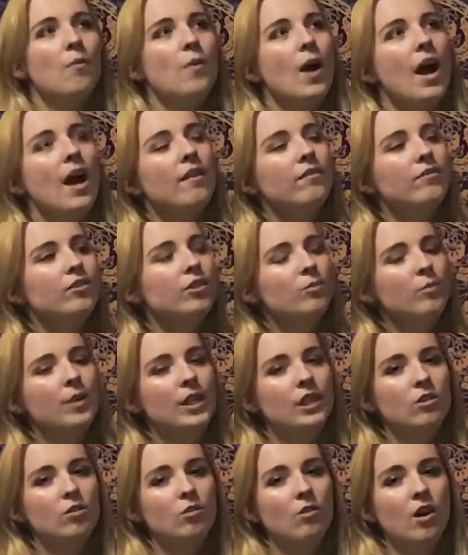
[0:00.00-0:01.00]
After we
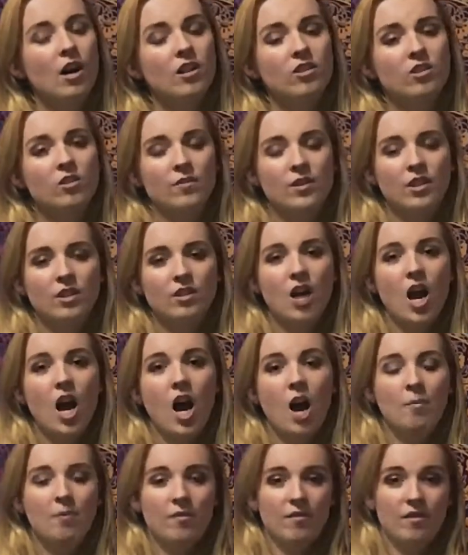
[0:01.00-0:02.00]
had crossed over the
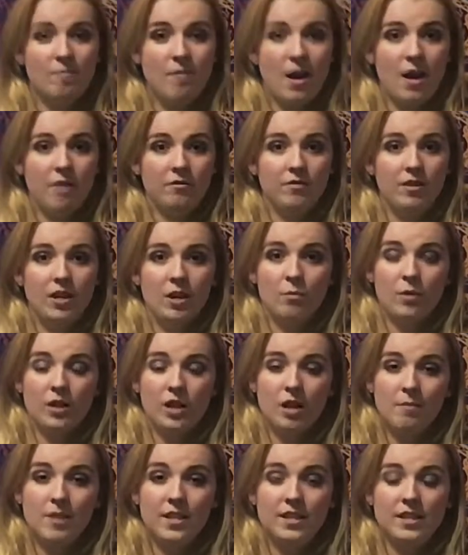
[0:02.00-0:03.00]
top of the mountain and were
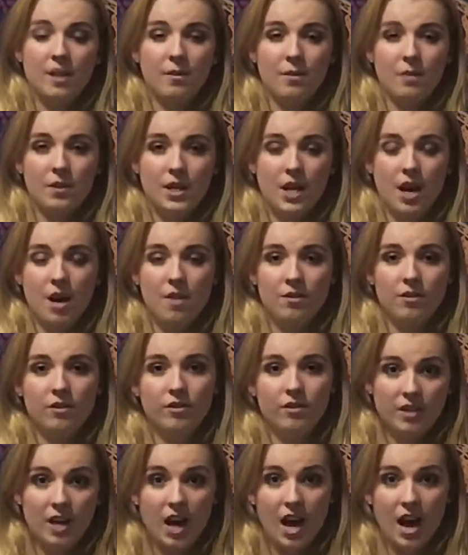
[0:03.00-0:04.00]
coming down on the other
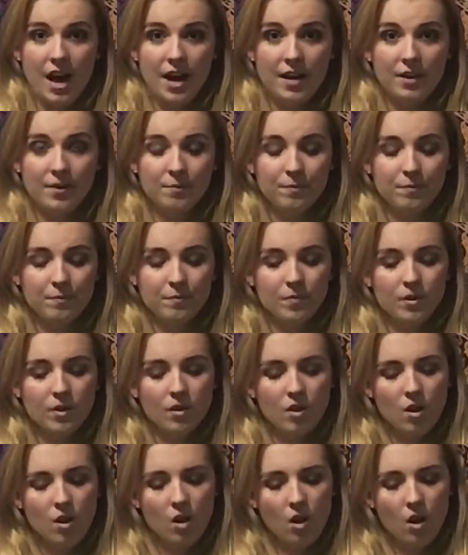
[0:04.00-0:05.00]
side,
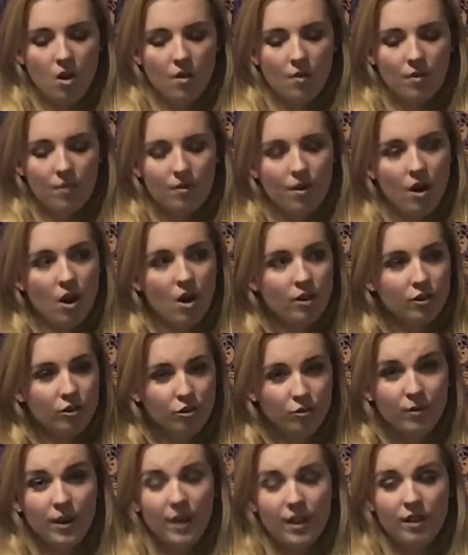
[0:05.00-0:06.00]
our
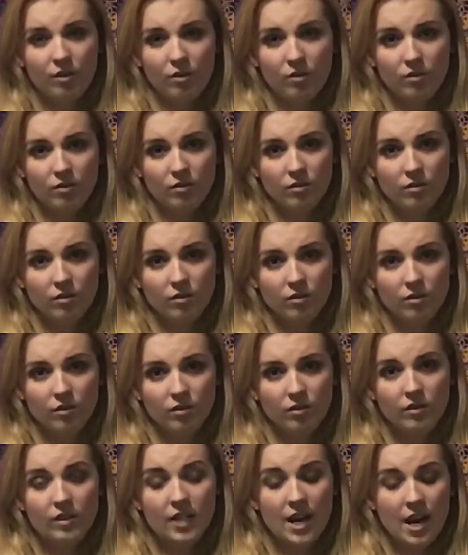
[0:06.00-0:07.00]
trail
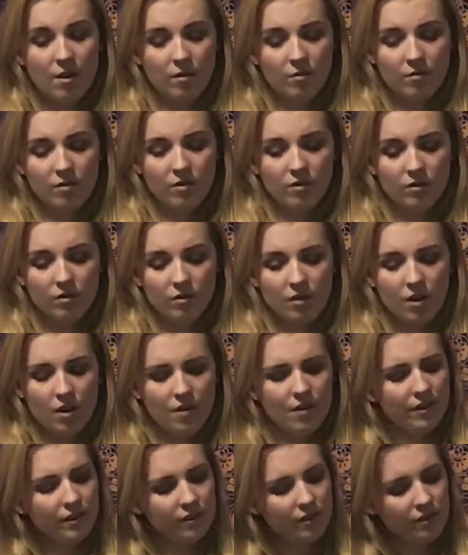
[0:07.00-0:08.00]
down
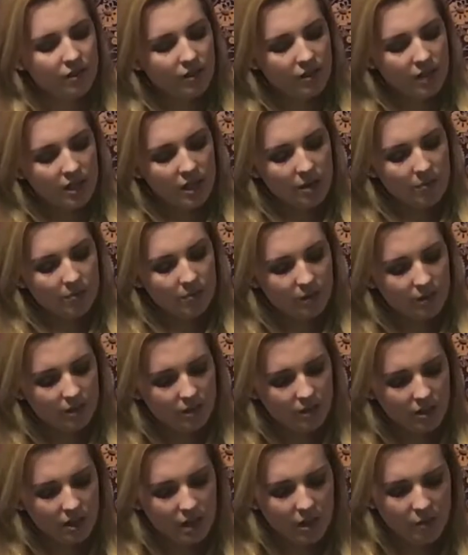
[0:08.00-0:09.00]
this
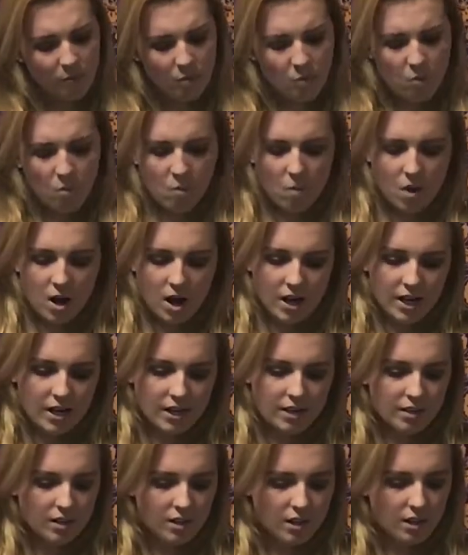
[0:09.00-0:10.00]
steep,
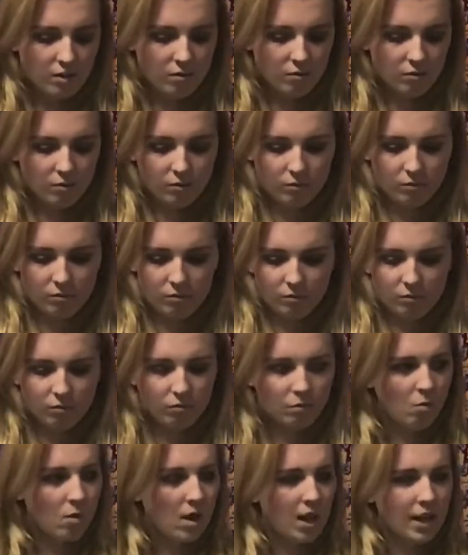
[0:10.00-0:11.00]
winding
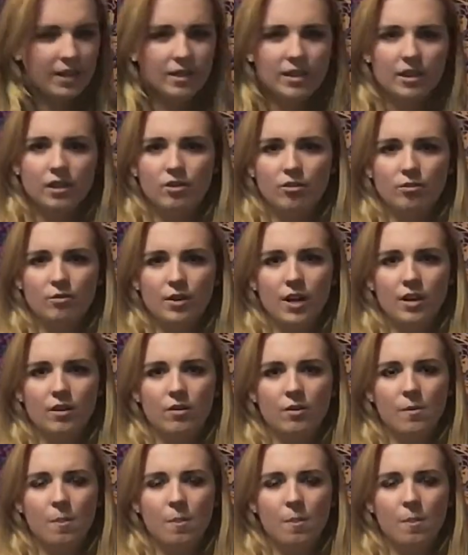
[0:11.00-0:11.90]
trail.